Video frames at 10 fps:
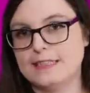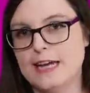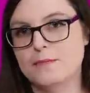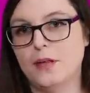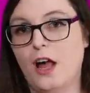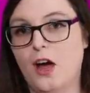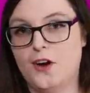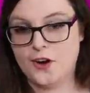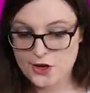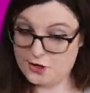
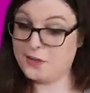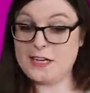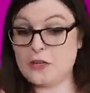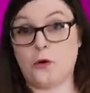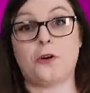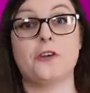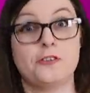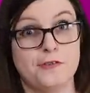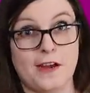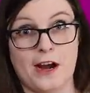Templar. You're gonna need
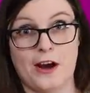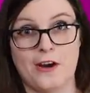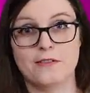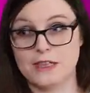Gorgont of Fair.